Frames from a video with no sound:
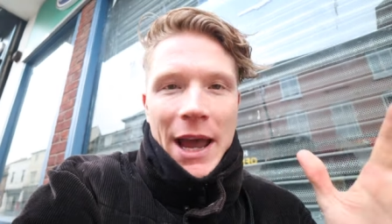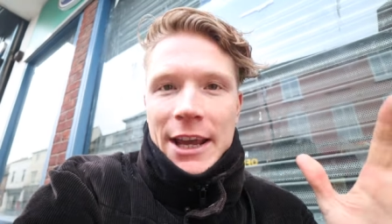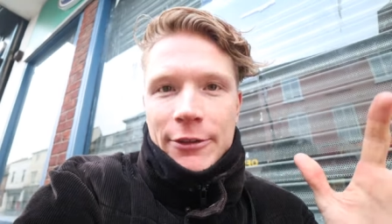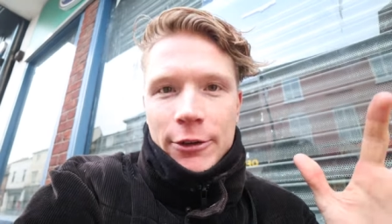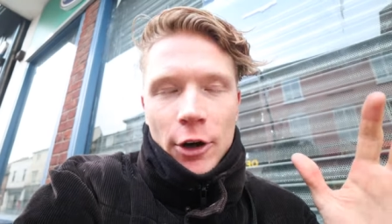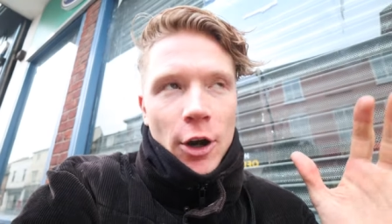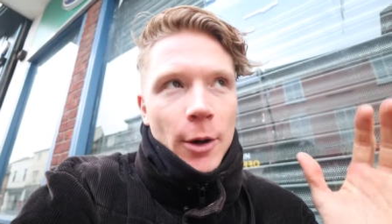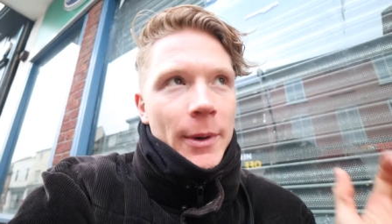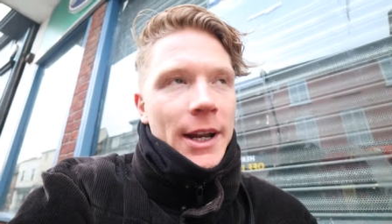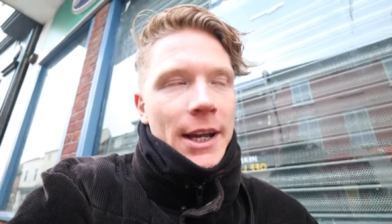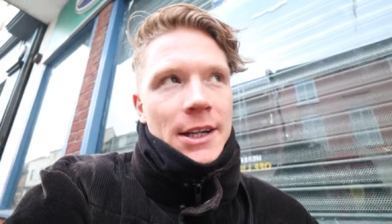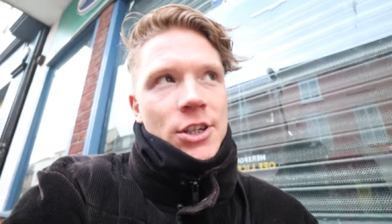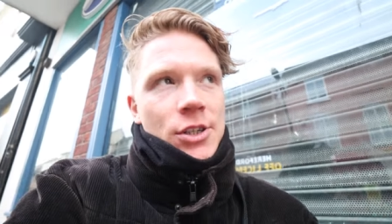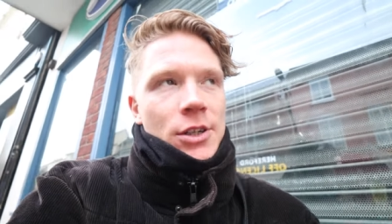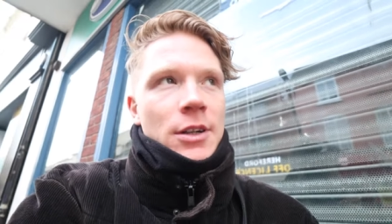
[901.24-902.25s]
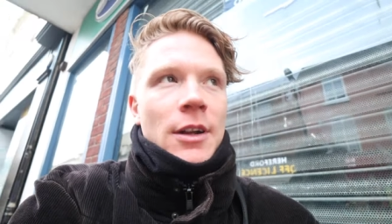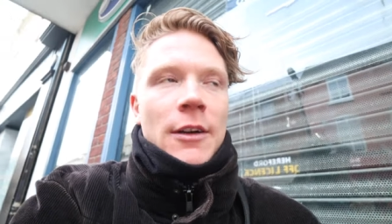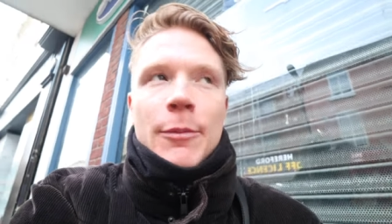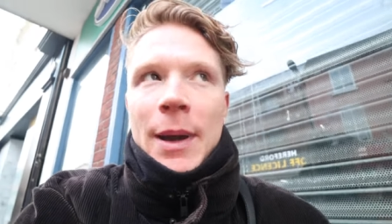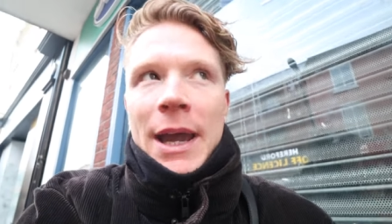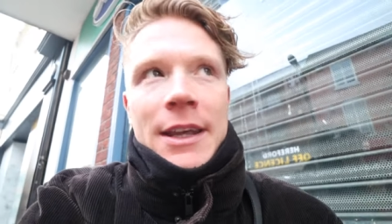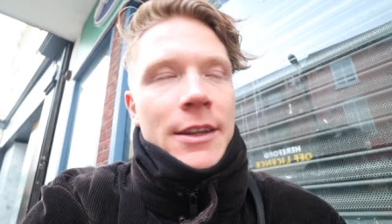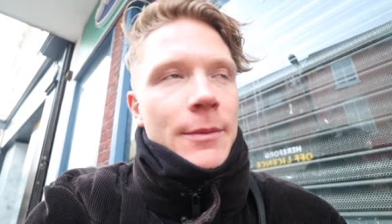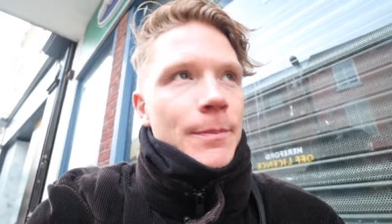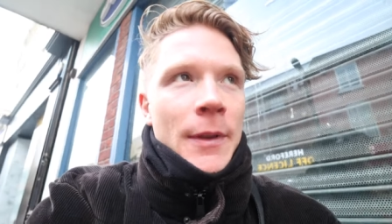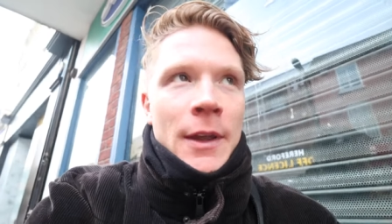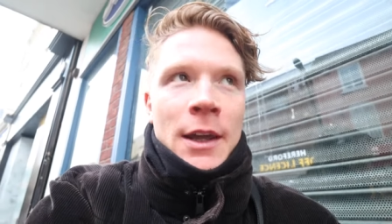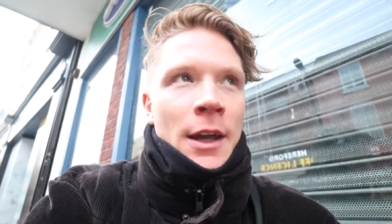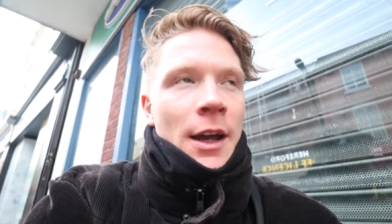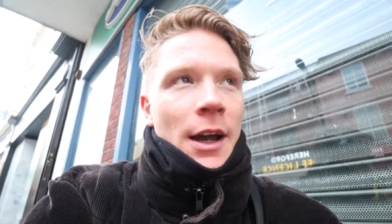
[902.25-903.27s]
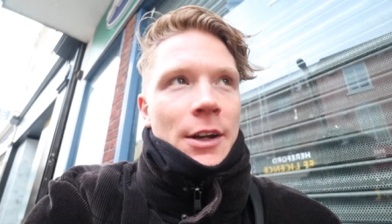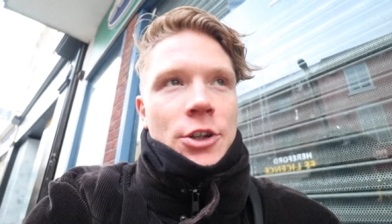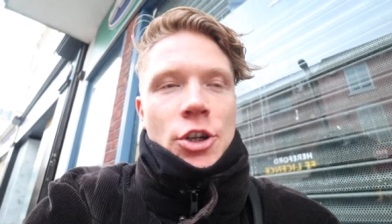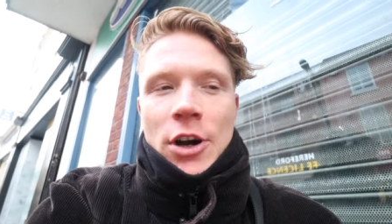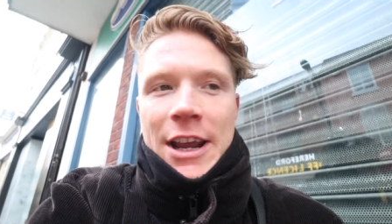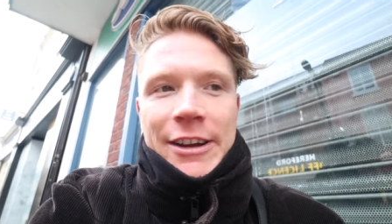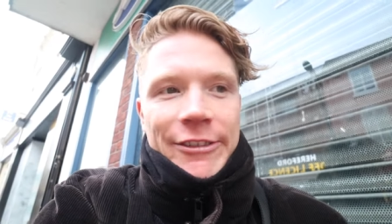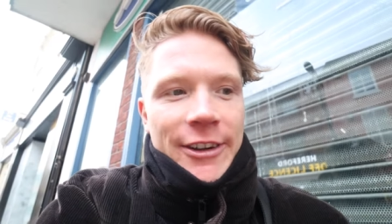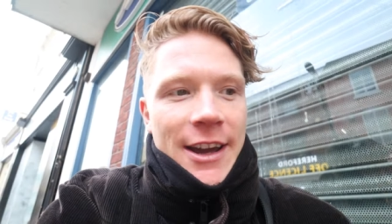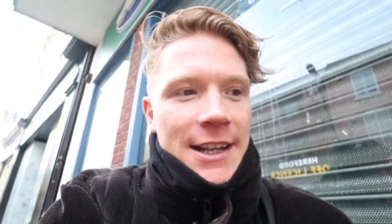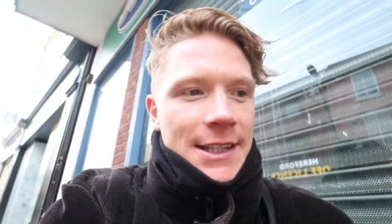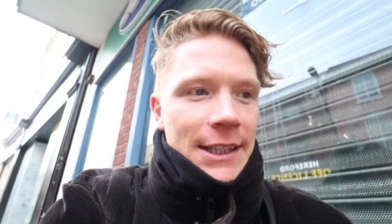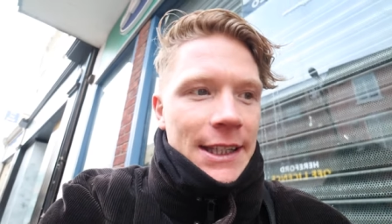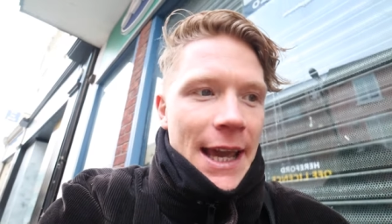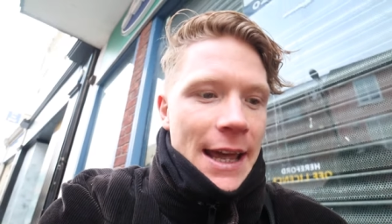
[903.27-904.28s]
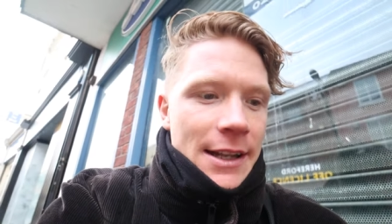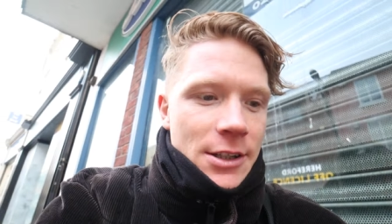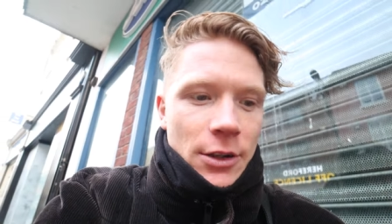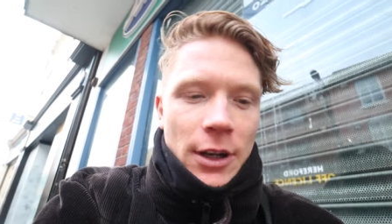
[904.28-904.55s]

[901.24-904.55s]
paid for accommodation, I've paid the, a train fare to get